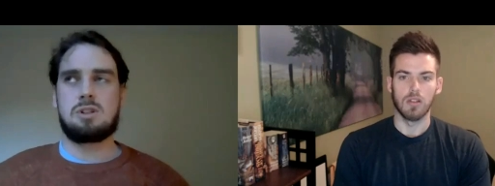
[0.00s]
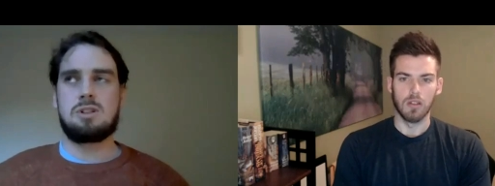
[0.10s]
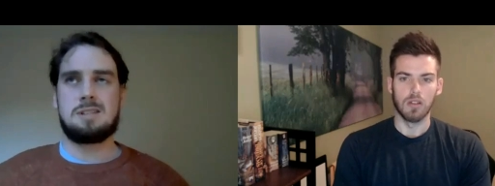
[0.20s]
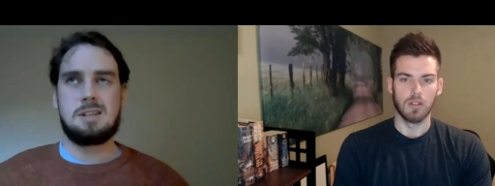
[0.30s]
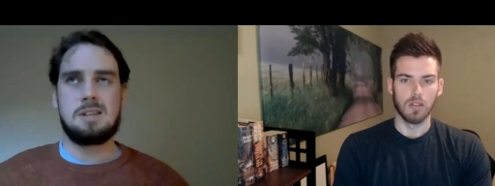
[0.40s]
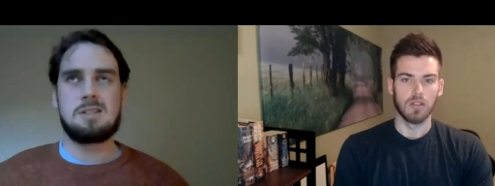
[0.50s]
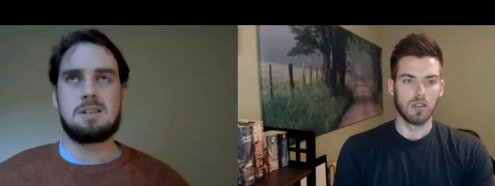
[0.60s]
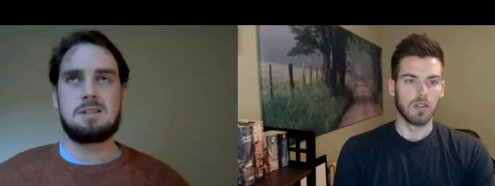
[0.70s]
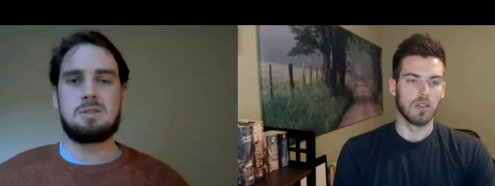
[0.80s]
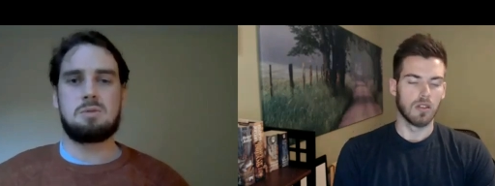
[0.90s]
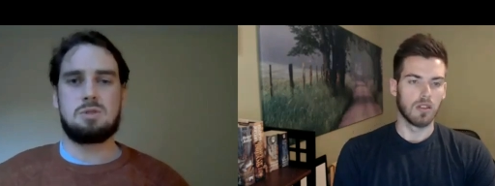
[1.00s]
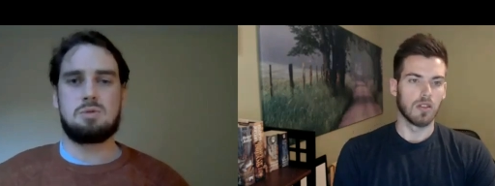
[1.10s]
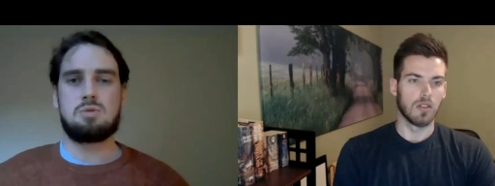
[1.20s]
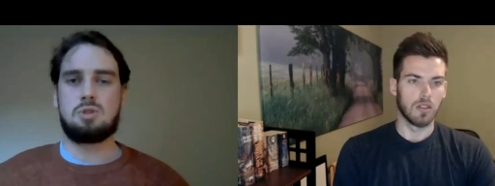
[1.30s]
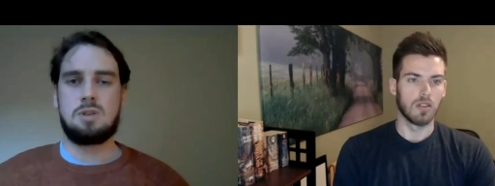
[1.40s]
Speaker 1: consistent, which
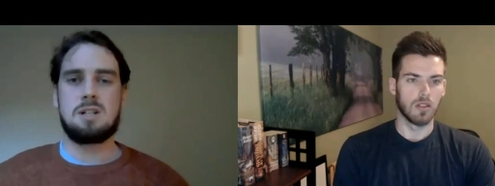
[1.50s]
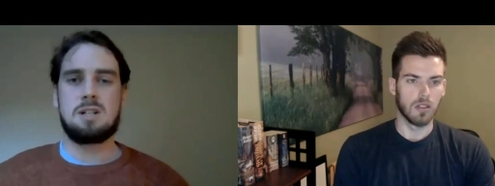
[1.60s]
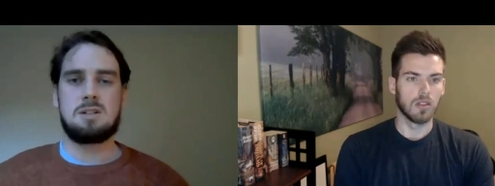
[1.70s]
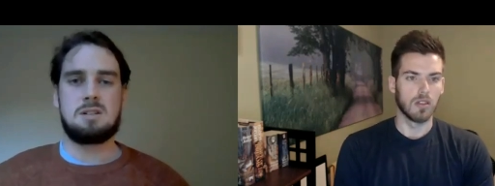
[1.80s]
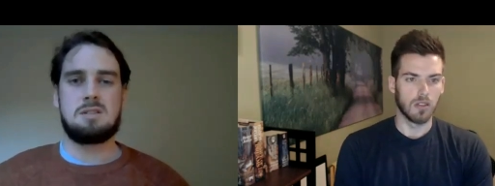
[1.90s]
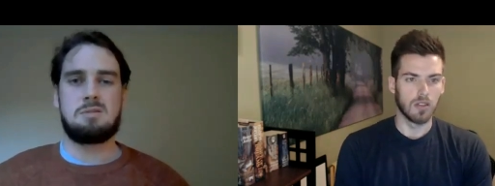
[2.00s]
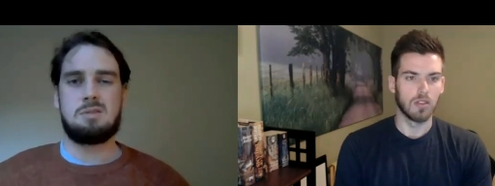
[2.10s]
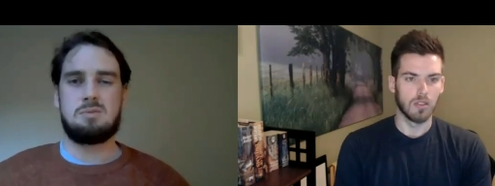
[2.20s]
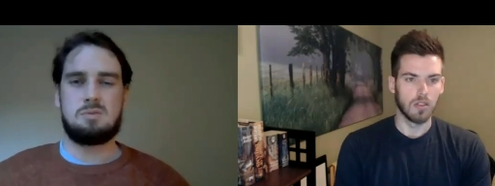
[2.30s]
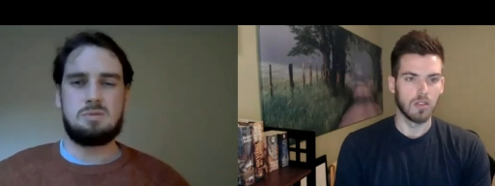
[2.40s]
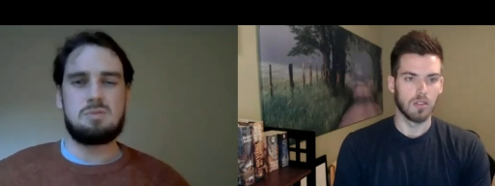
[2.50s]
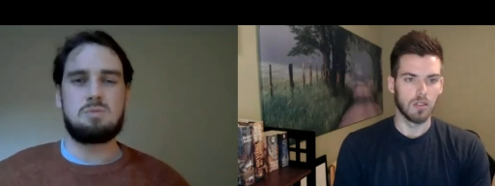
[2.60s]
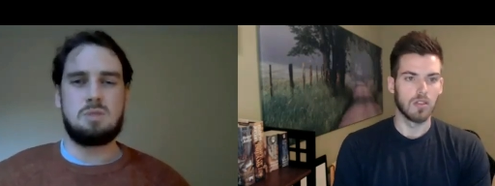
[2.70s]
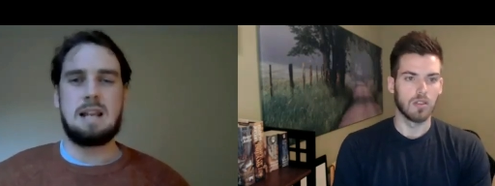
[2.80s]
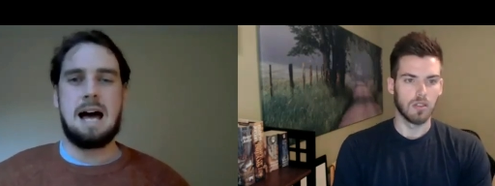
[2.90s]
was great. They were
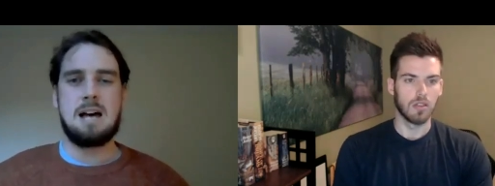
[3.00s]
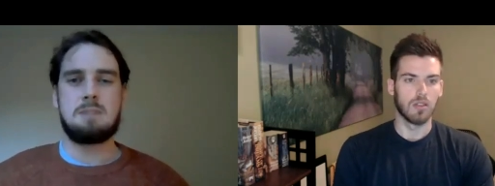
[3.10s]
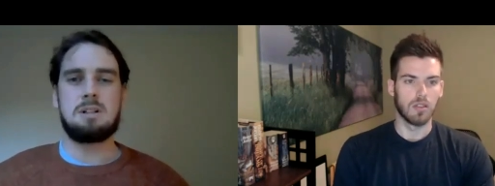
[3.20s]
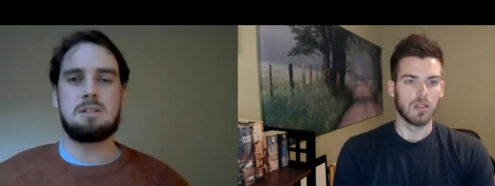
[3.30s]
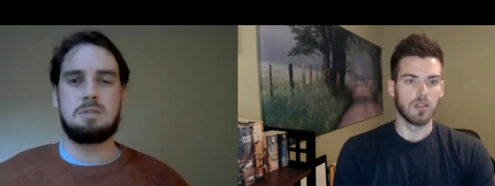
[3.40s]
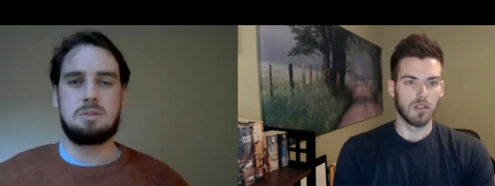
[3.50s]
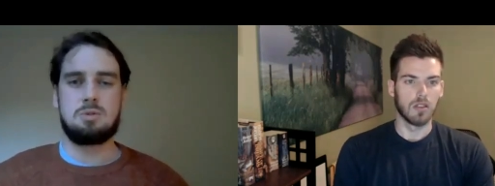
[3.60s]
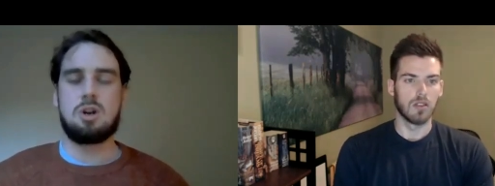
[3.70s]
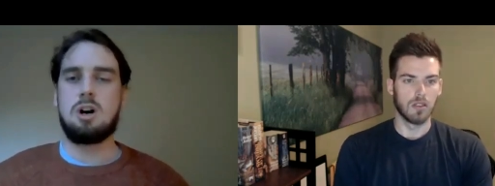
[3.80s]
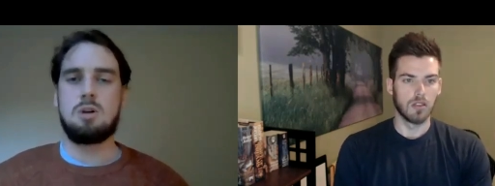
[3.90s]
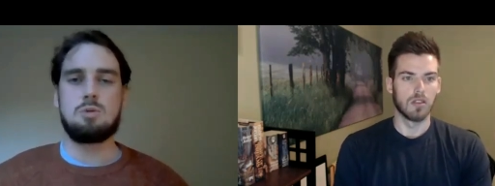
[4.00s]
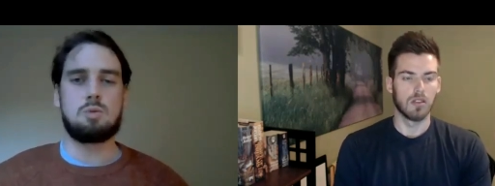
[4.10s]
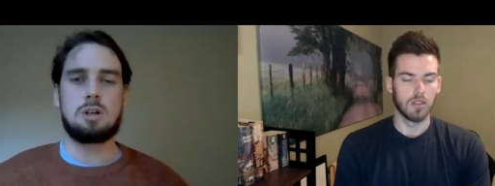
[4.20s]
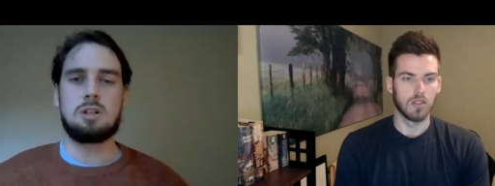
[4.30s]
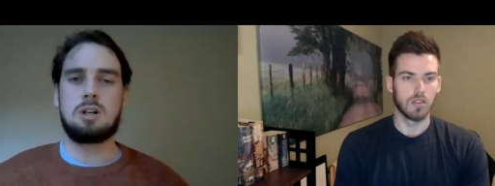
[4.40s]
reliable. You, there was always
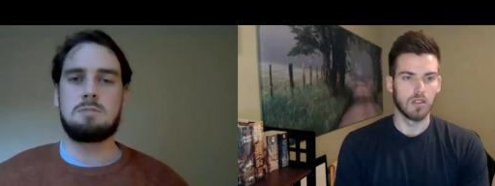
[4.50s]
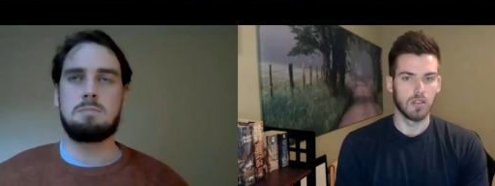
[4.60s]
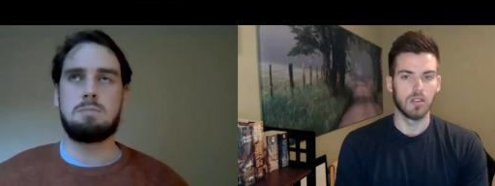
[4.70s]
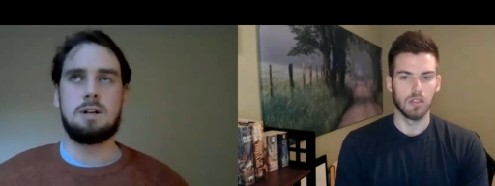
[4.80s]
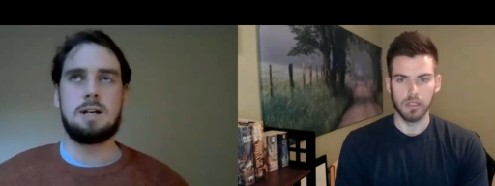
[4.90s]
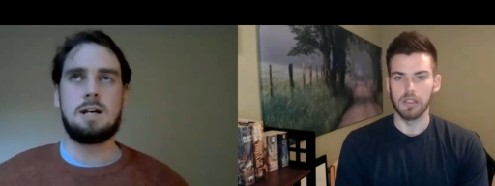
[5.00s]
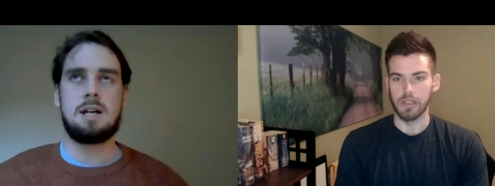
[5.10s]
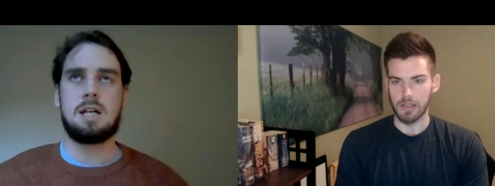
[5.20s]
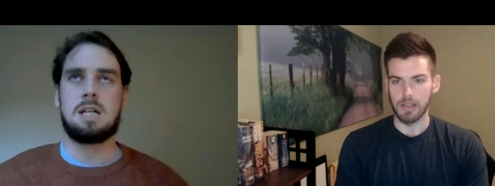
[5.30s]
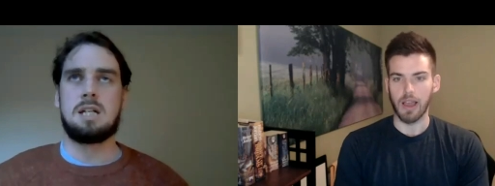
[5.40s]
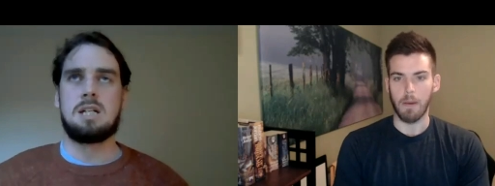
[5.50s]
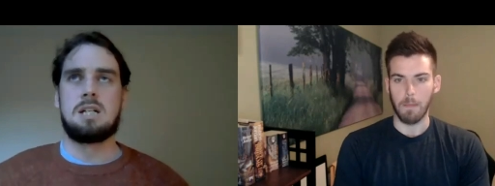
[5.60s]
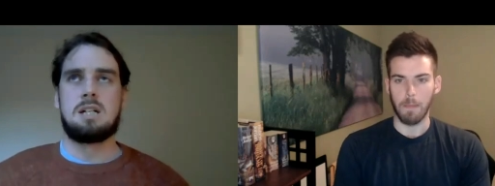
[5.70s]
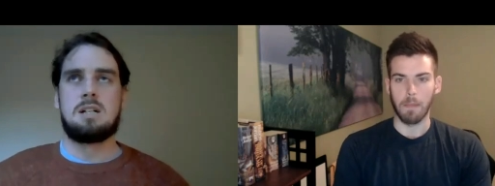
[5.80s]
work coming, but uh, yeah.